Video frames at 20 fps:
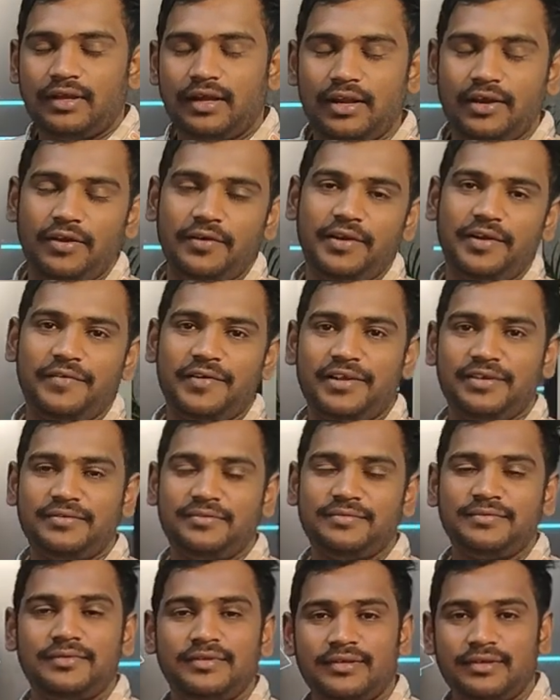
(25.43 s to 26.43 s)
Hello everyone,
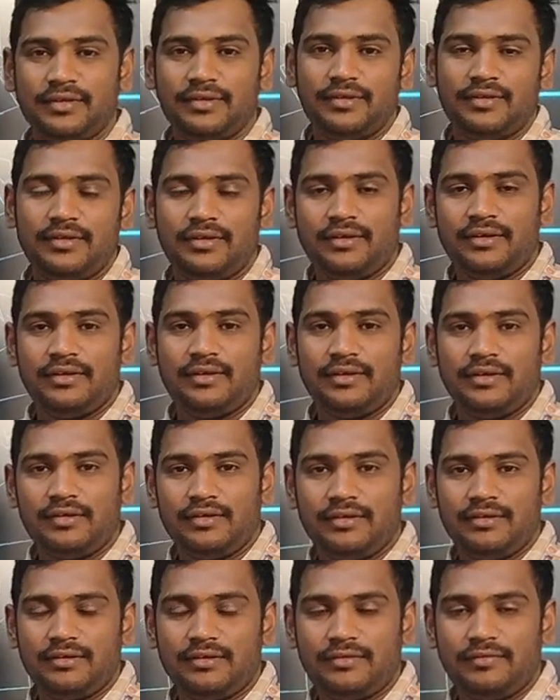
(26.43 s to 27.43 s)

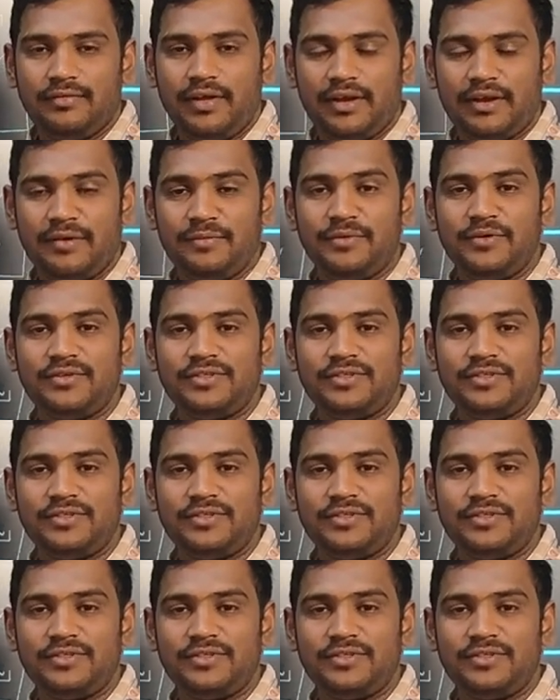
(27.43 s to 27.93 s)
welcome